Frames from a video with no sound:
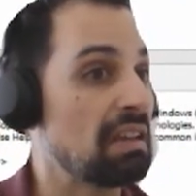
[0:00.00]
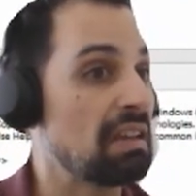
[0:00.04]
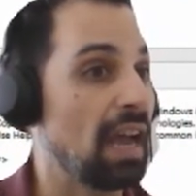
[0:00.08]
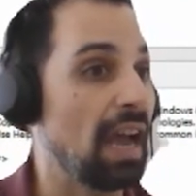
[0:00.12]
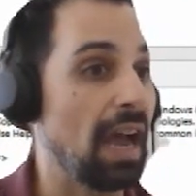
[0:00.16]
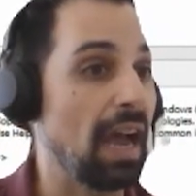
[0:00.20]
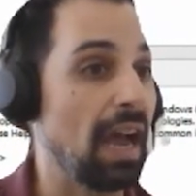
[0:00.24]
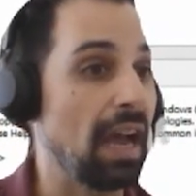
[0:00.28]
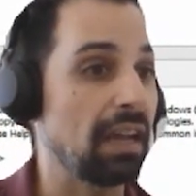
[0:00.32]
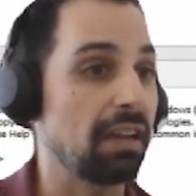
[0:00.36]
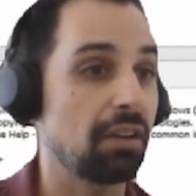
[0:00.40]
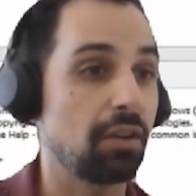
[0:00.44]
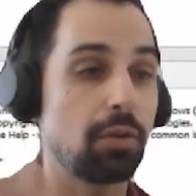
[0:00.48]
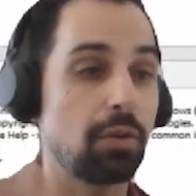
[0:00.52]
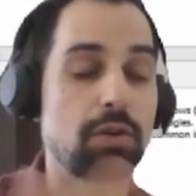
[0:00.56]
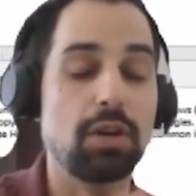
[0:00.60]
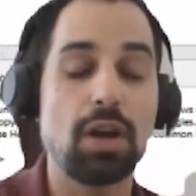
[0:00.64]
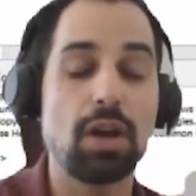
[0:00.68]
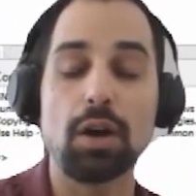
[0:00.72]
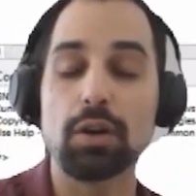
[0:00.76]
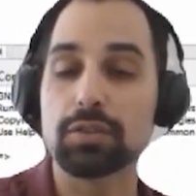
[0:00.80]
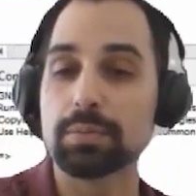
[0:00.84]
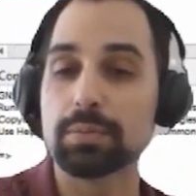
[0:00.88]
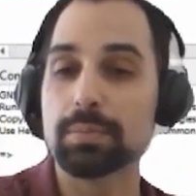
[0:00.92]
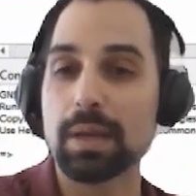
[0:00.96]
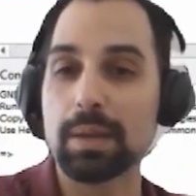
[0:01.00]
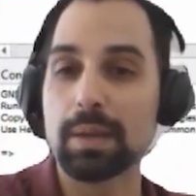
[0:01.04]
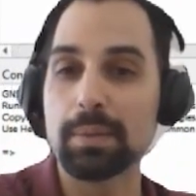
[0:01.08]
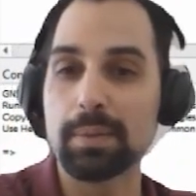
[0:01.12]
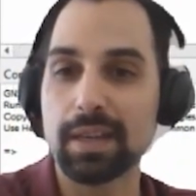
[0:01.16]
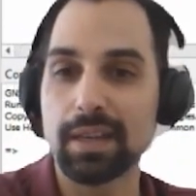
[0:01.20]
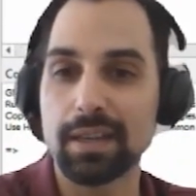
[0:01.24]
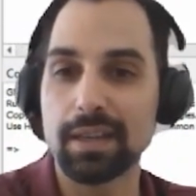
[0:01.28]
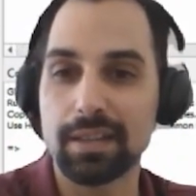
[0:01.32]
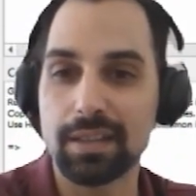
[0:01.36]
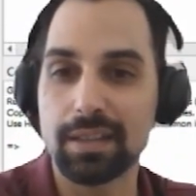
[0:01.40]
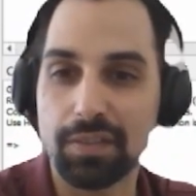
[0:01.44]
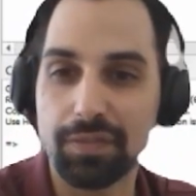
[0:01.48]
And who knows,
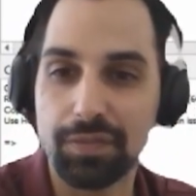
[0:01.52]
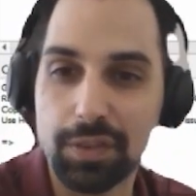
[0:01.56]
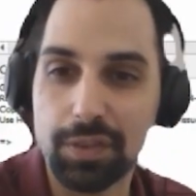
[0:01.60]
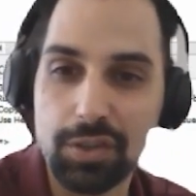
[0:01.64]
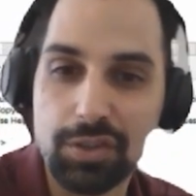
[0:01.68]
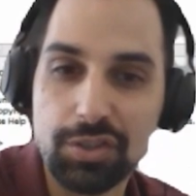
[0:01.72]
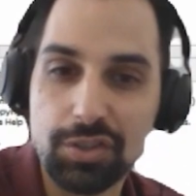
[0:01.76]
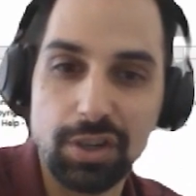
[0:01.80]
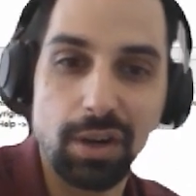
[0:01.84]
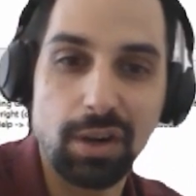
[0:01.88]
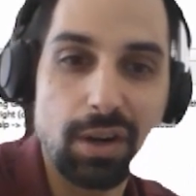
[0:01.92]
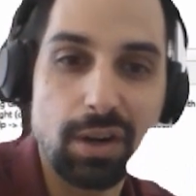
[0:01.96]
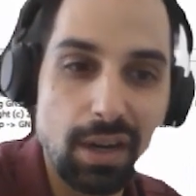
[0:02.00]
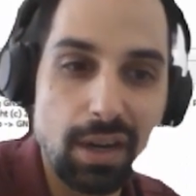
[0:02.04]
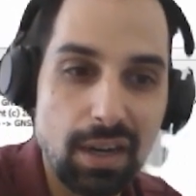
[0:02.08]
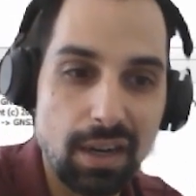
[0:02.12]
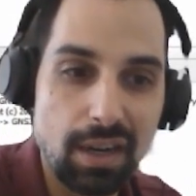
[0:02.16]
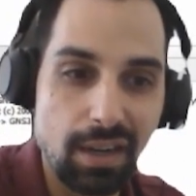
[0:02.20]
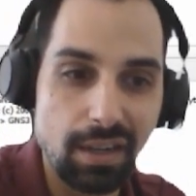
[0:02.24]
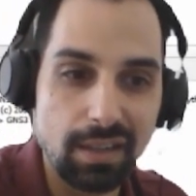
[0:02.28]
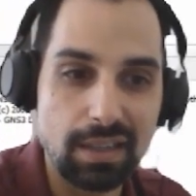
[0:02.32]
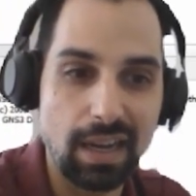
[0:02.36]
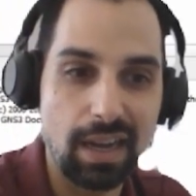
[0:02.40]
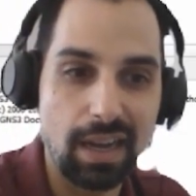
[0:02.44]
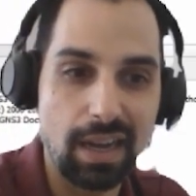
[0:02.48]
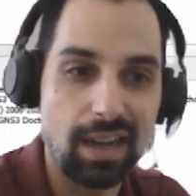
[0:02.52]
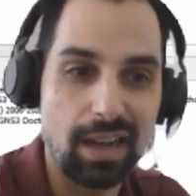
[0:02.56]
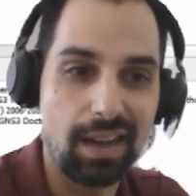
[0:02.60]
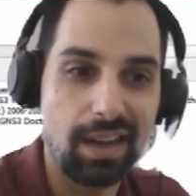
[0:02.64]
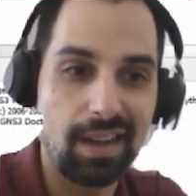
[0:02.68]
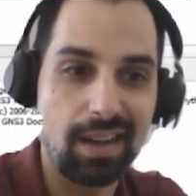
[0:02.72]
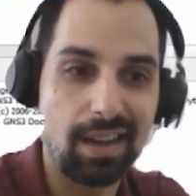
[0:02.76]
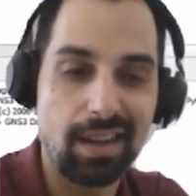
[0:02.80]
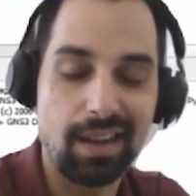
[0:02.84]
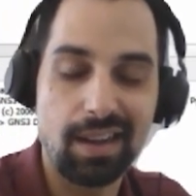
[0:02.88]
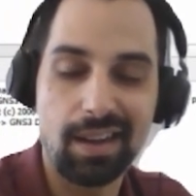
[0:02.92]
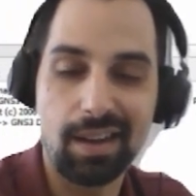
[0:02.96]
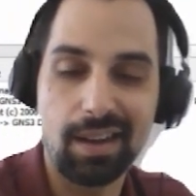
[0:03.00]
maybe in the future
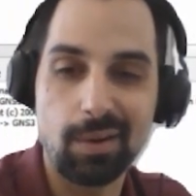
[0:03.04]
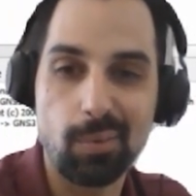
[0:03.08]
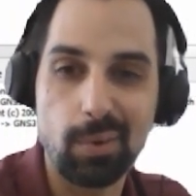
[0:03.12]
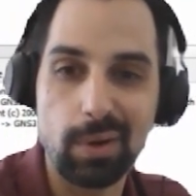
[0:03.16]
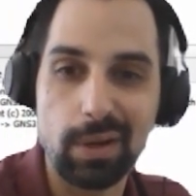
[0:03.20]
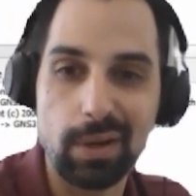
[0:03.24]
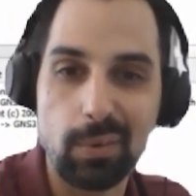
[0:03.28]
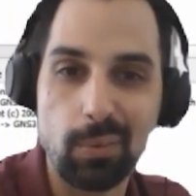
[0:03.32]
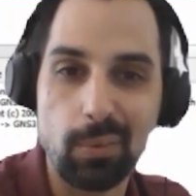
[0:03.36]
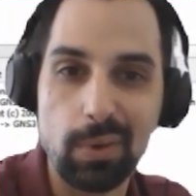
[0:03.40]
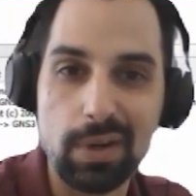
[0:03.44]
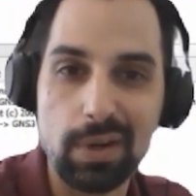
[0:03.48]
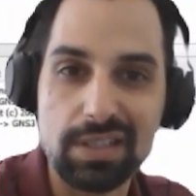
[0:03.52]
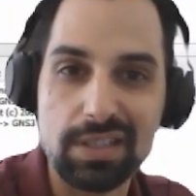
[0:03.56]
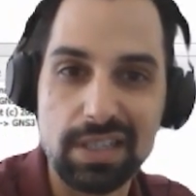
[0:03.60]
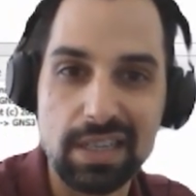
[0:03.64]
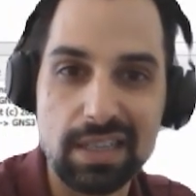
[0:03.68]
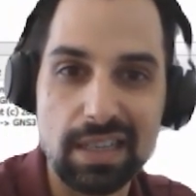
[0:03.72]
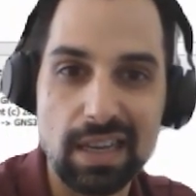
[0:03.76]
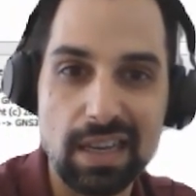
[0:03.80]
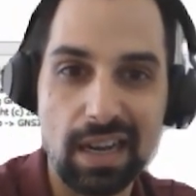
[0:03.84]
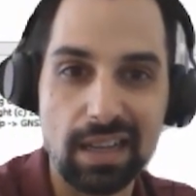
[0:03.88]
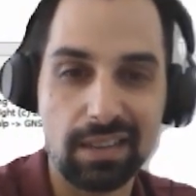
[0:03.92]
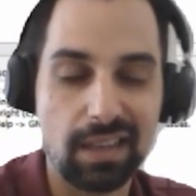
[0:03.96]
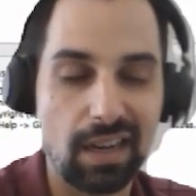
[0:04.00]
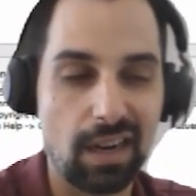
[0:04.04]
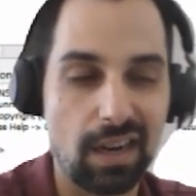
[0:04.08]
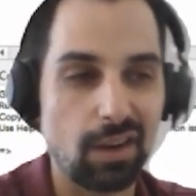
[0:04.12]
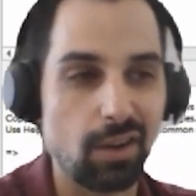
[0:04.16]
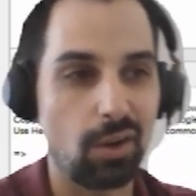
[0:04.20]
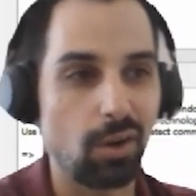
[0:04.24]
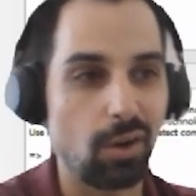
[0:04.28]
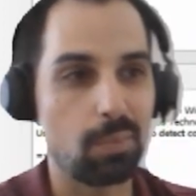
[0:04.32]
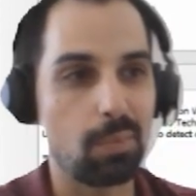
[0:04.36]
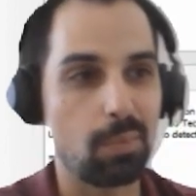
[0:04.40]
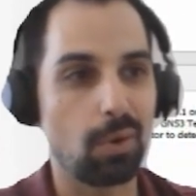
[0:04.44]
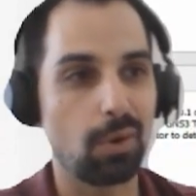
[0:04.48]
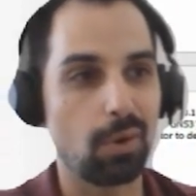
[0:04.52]
that we will see that they are
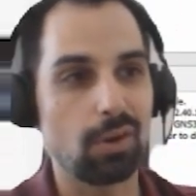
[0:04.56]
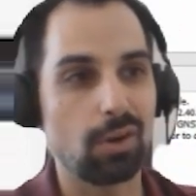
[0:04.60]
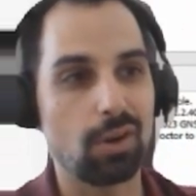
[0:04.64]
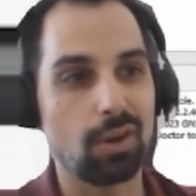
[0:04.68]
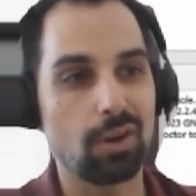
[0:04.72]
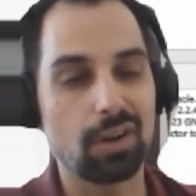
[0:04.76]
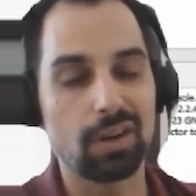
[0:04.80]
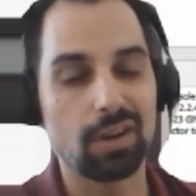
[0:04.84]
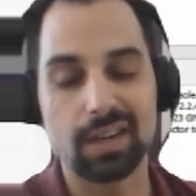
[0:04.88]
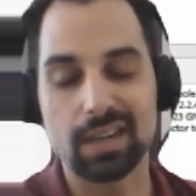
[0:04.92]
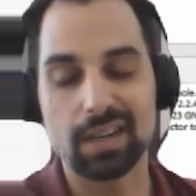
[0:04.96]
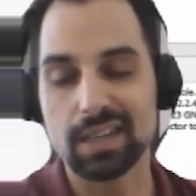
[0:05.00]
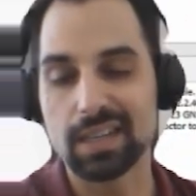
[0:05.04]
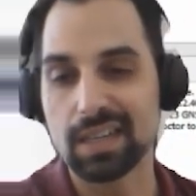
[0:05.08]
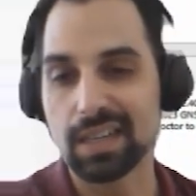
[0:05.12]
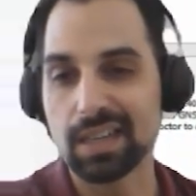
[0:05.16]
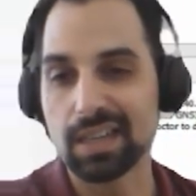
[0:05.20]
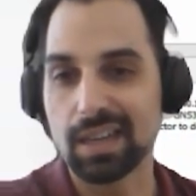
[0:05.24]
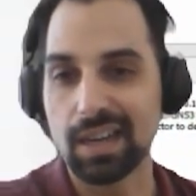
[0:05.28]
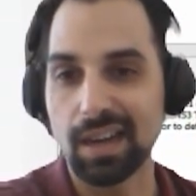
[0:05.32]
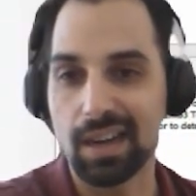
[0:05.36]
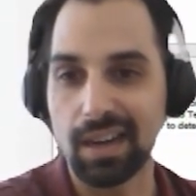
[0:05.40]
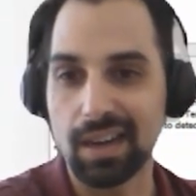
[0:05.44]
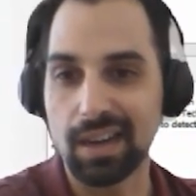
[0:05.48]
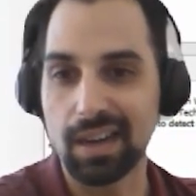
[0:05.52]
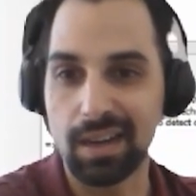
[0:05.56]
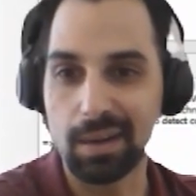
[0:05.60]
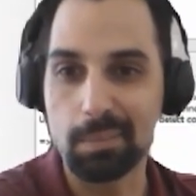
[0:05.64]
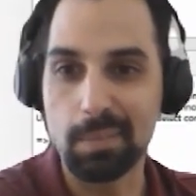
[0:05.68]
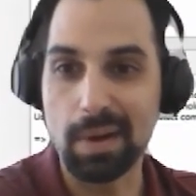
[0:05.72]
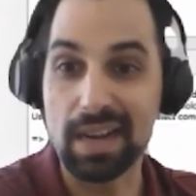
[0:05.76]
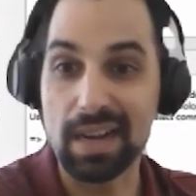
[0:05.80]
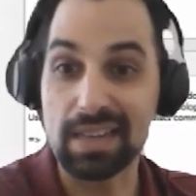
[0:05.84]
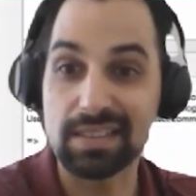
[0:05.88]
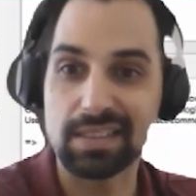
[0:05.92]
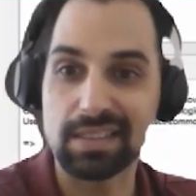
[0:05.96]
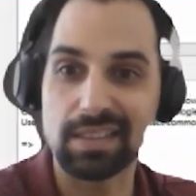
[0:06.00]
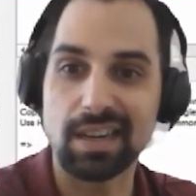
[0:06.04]
no more longer
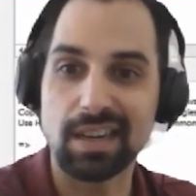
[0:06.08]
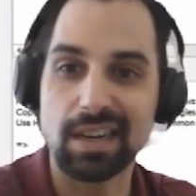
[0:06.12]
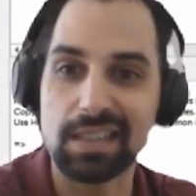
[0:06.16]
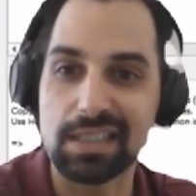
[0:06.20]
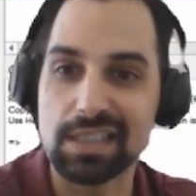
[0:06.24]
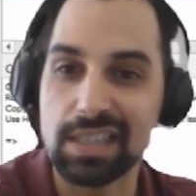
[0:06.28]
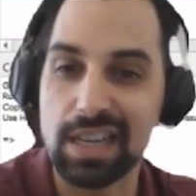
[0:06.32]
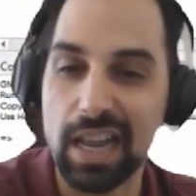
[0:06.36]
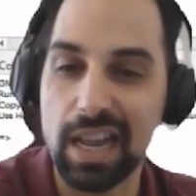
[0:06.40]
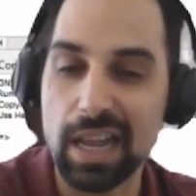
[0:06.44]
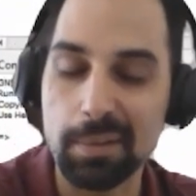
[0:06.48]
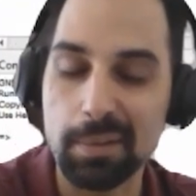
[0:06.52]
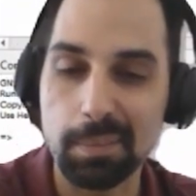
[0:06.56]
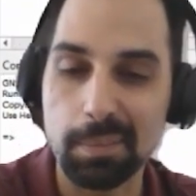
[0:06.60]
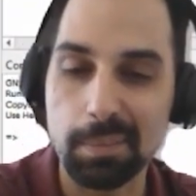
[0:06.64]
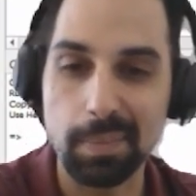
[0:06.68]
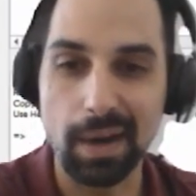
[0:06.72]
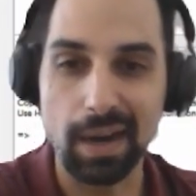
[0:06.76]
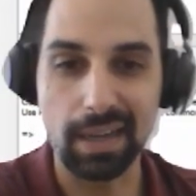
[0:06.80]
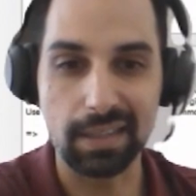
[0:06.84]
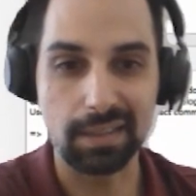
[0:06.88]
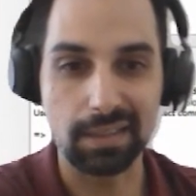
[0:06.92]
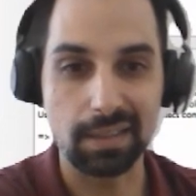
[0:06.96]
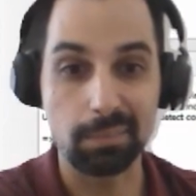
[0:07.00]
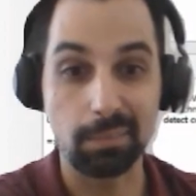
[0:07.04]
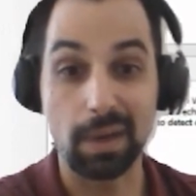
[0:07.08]
master and slave, but